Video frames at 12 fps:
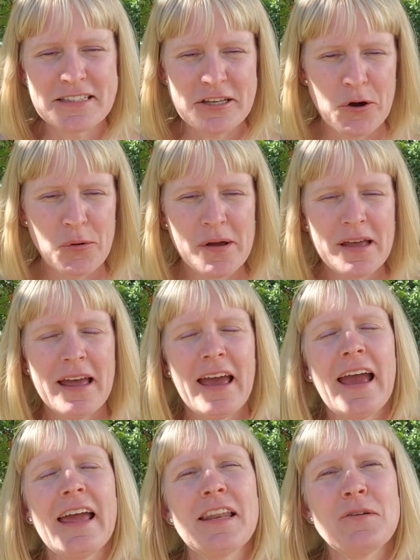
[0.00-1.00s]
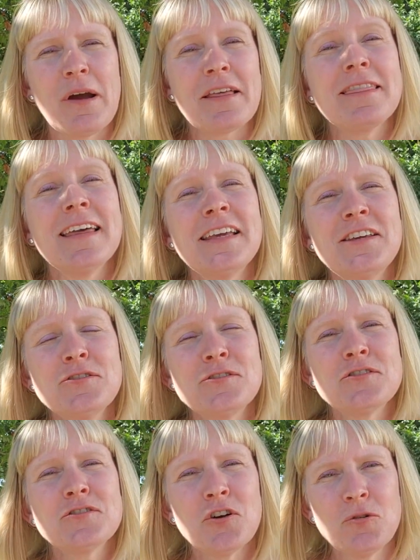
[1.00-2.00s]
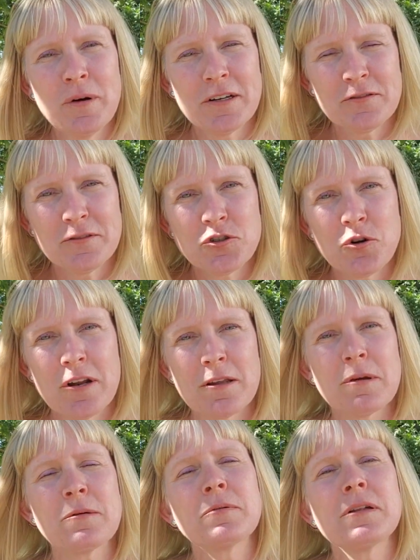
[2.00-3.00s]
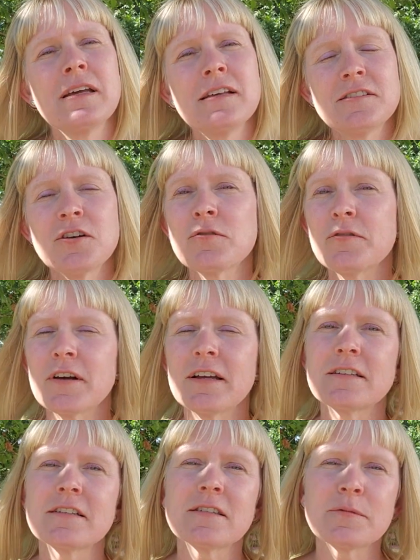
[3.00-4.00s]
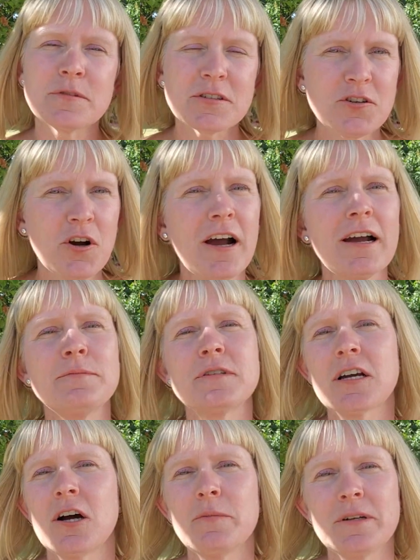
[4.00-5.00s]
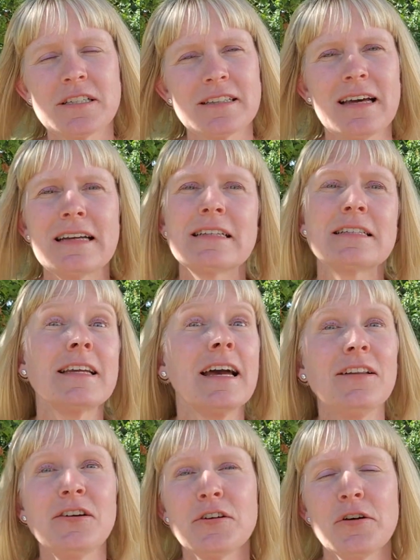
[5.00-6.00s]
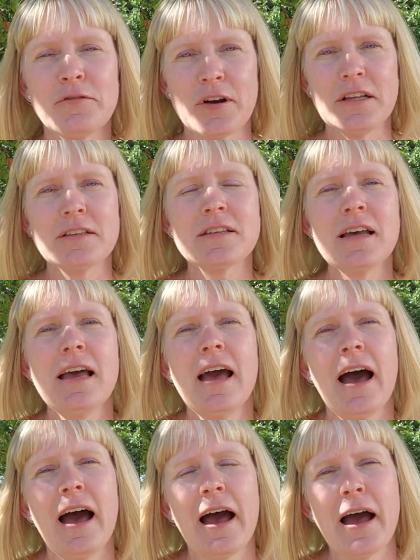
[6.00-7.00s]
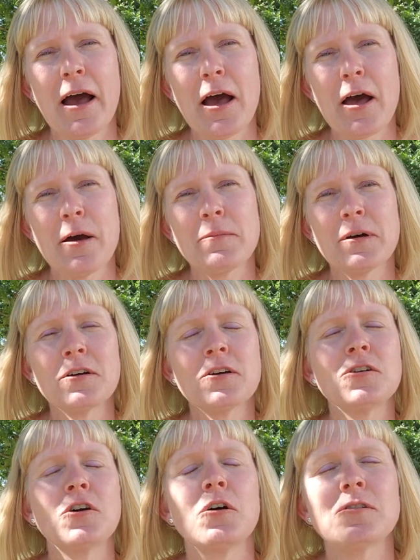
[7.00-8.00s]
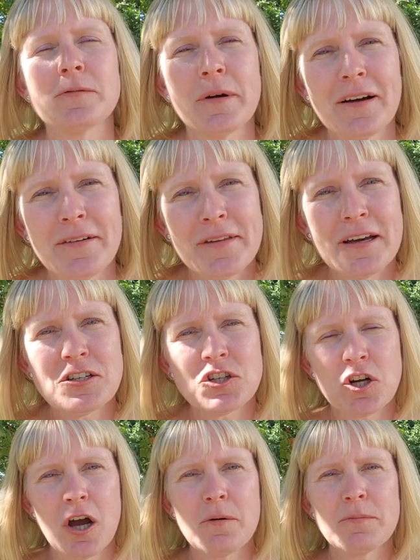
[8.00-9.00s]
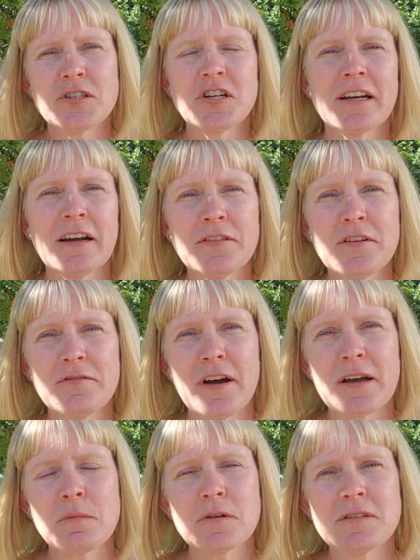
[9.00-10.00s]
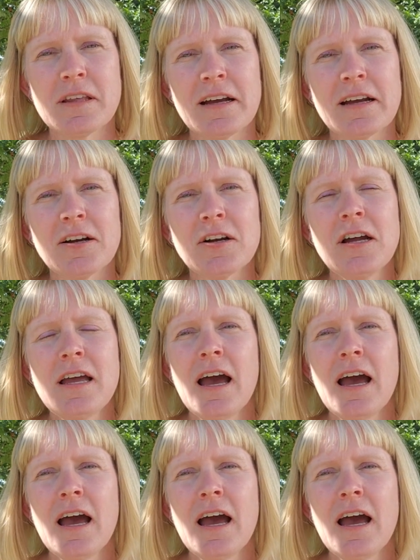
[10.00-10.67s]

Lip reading: So anyway, thank you so much for joining me. Please don't forget to subscribe, to comment, to like, to tell all your friends. Go to my online shop, check out the fibers there.